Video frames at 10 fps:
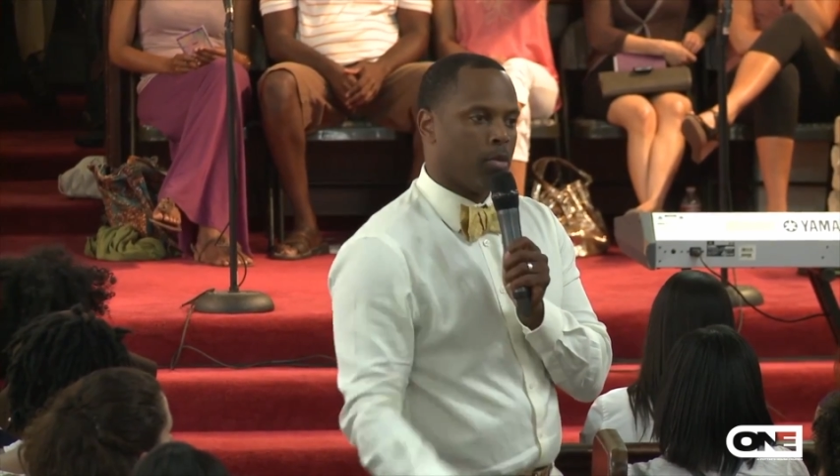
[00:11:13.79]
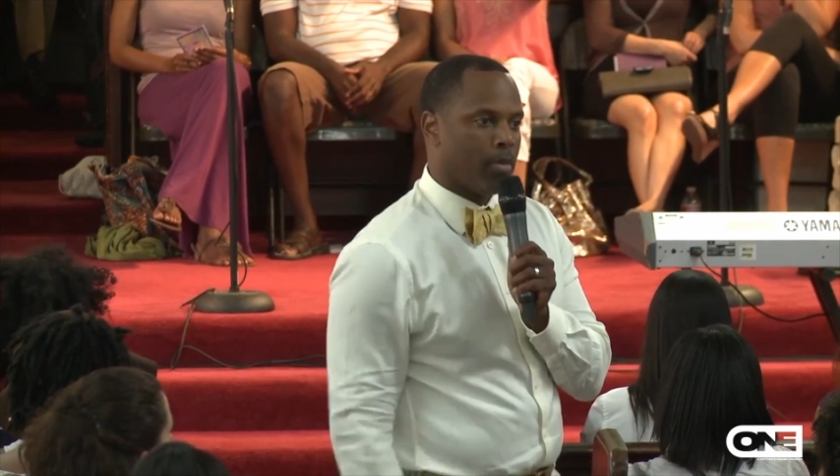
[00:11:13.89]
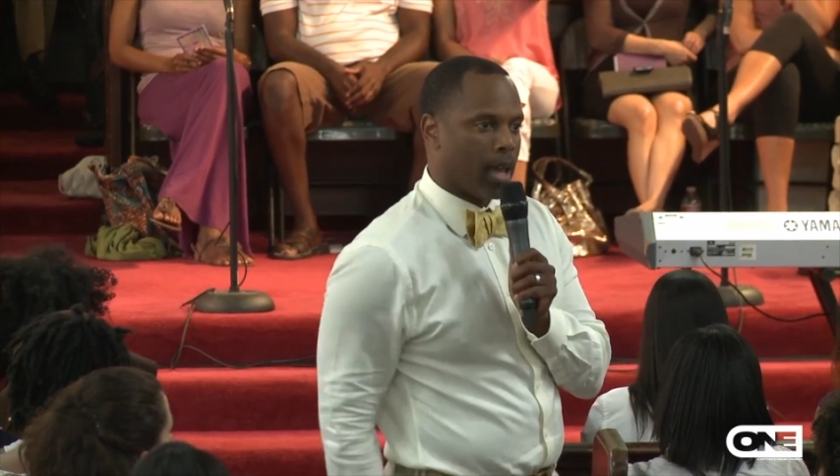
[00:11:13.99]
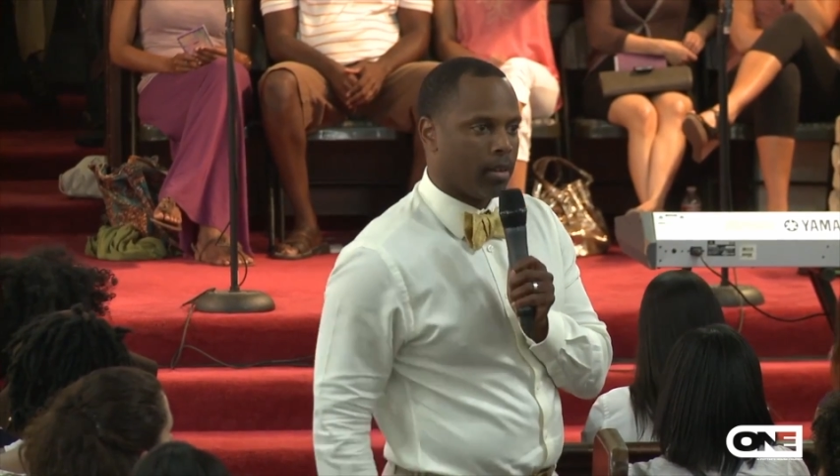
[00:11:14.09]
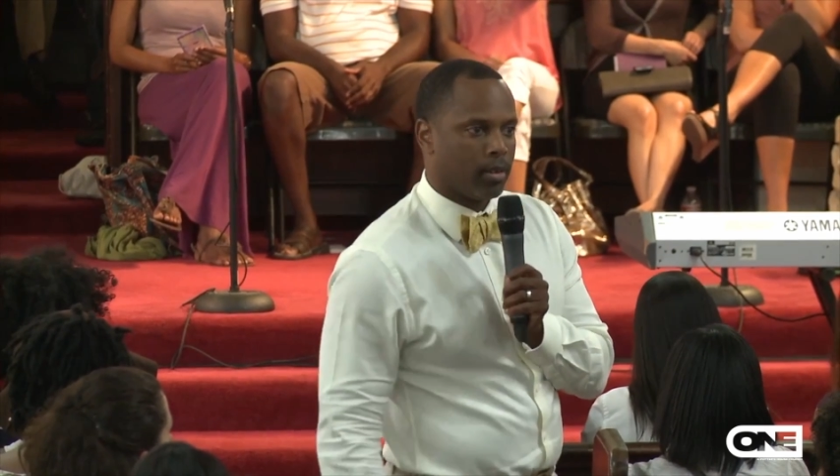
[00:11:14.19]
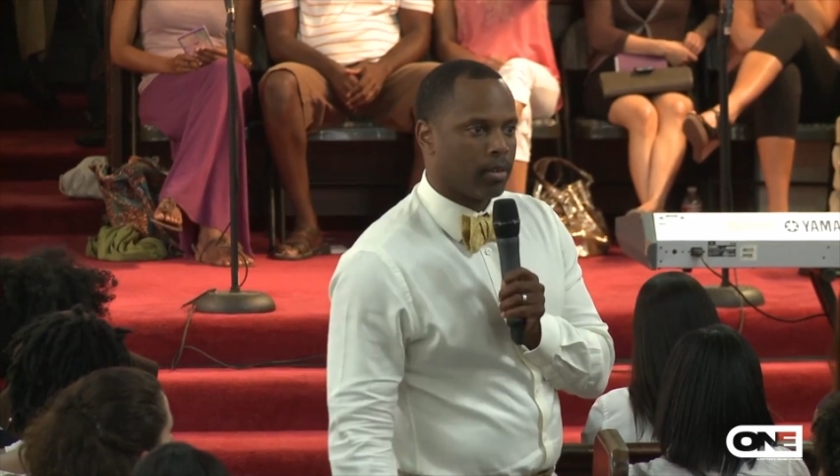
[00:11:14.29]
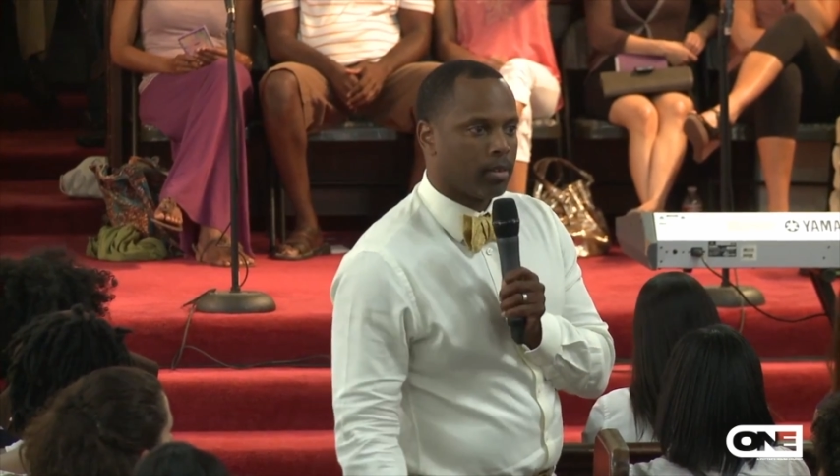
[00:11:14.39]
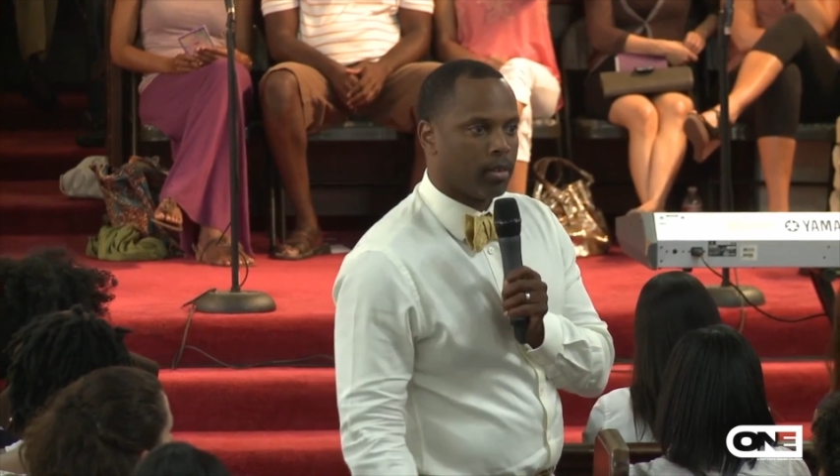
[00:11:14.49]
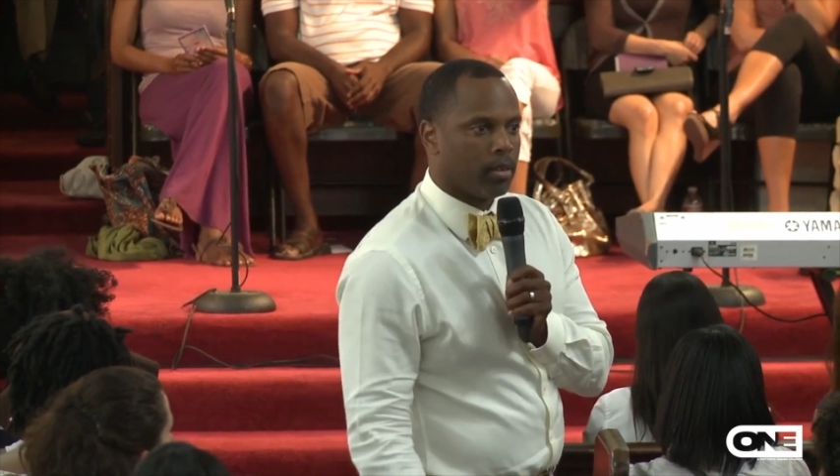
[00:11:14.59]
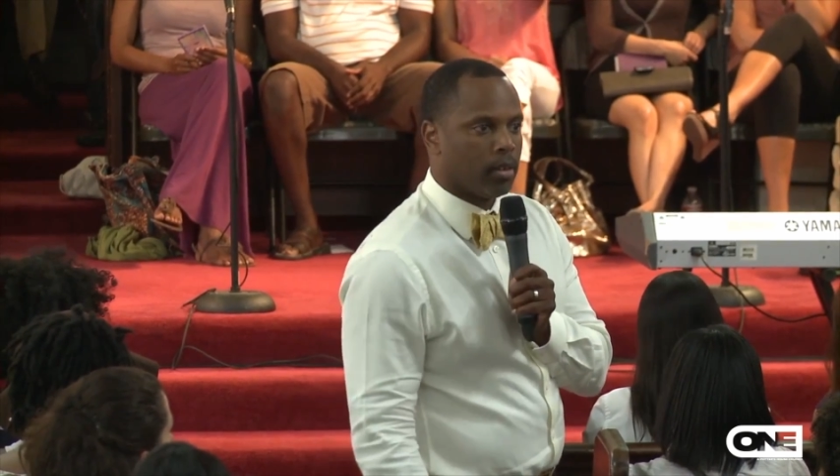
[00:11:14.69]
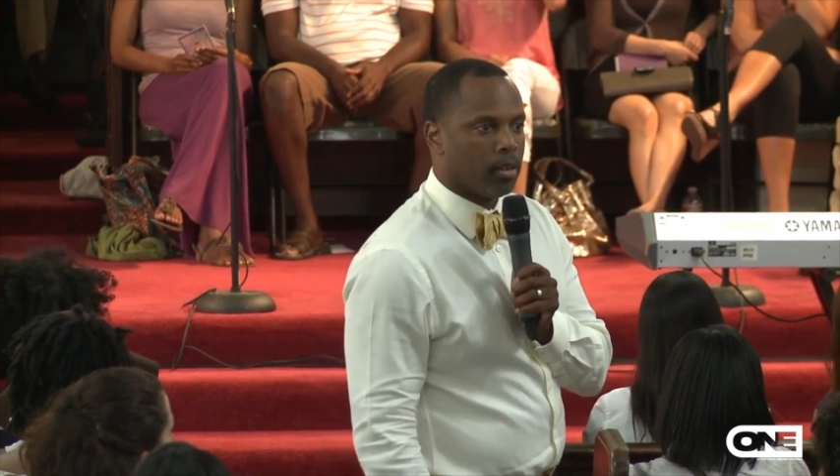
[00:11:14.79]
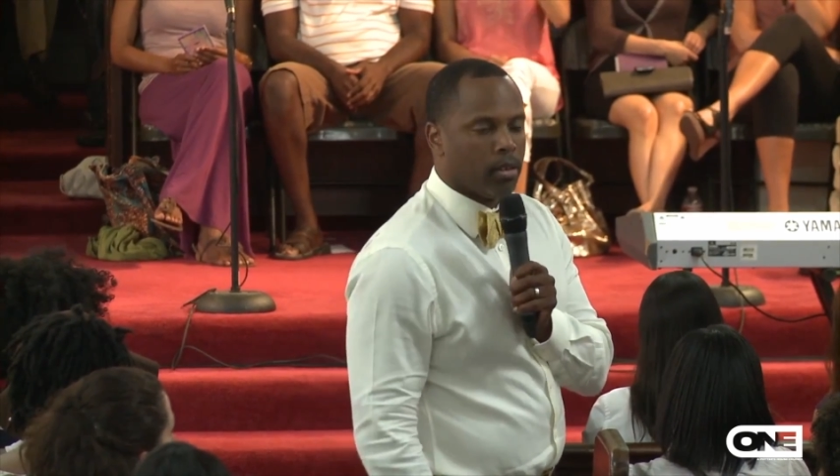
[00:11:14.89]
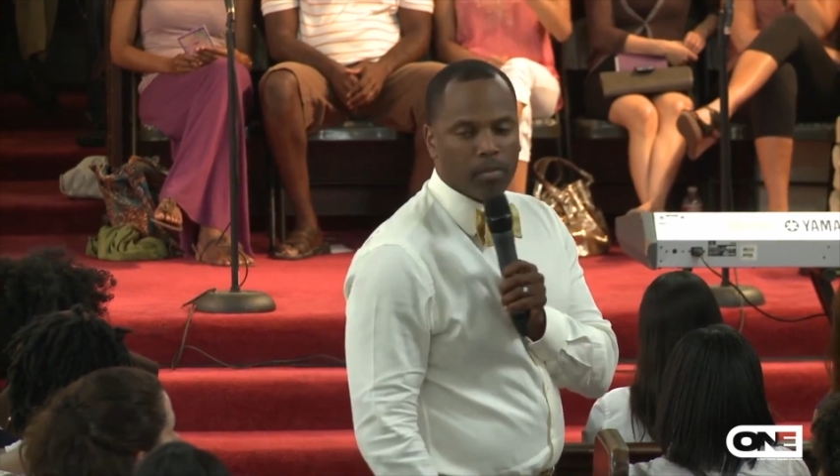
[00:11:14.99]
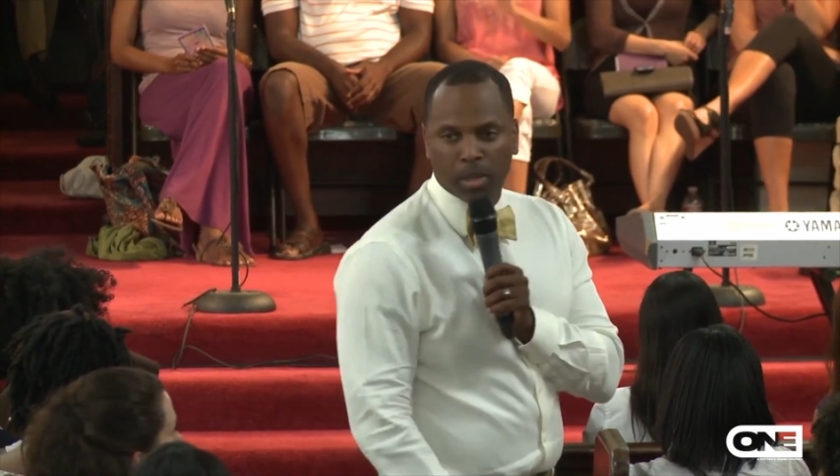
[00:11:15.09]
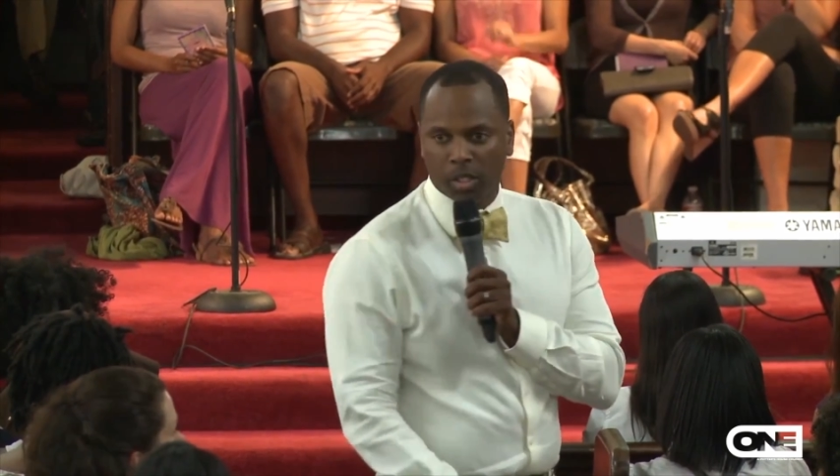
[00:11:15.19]
man.
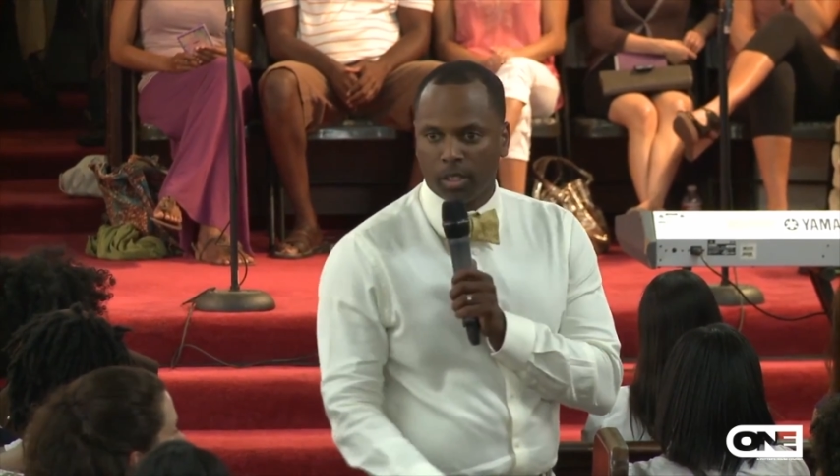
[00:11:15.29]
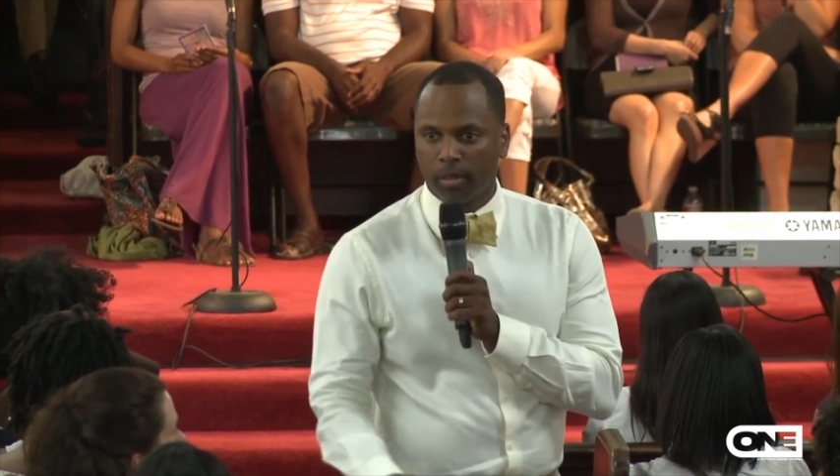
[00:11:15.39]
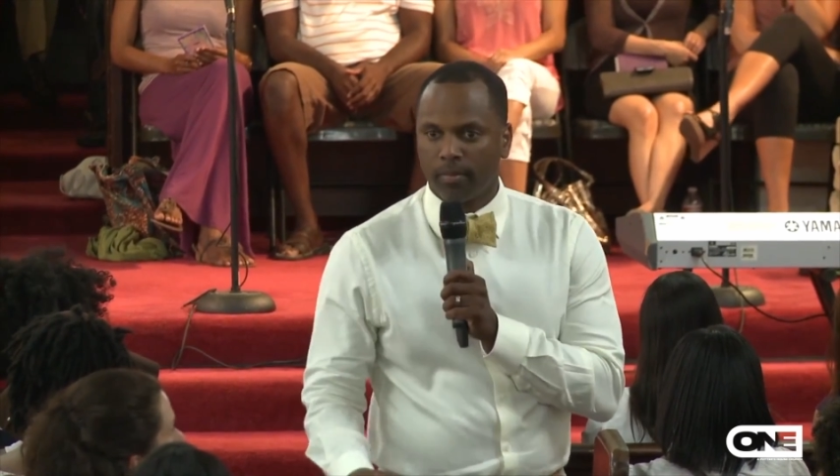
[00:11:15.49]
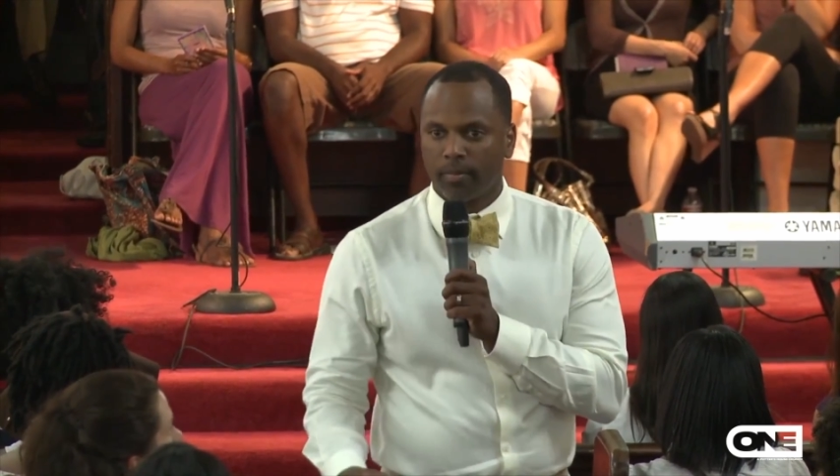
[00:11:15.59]
Missed it.